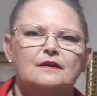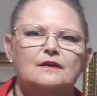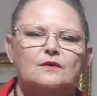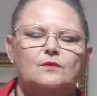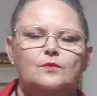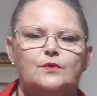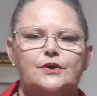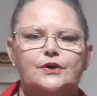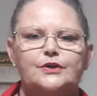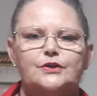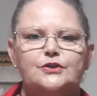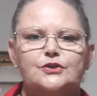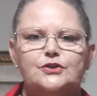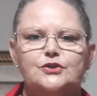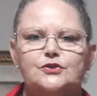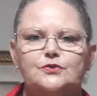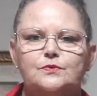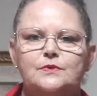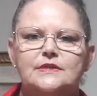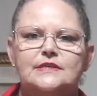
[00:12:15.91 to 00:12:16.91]
What I can
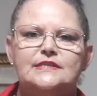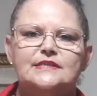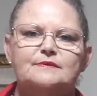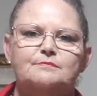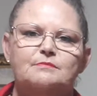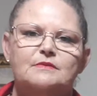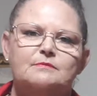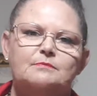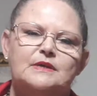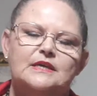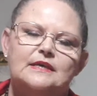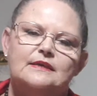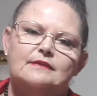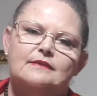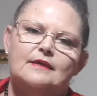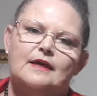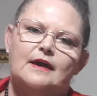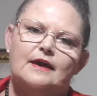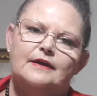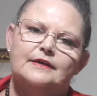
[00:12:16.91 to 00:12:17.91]
do is mimic
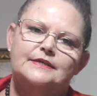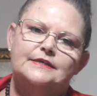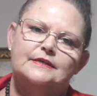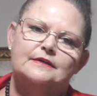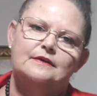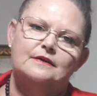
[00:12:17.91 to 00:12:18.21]
that